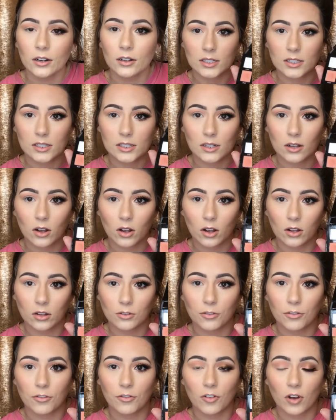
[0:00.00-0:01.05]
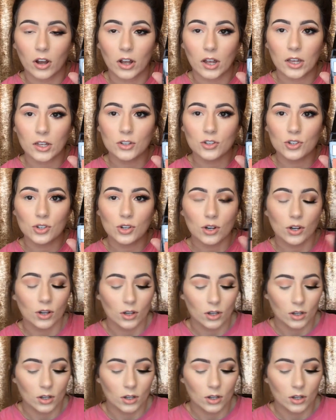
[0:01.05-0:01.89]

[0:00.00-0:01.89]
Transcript: It's called Fudge.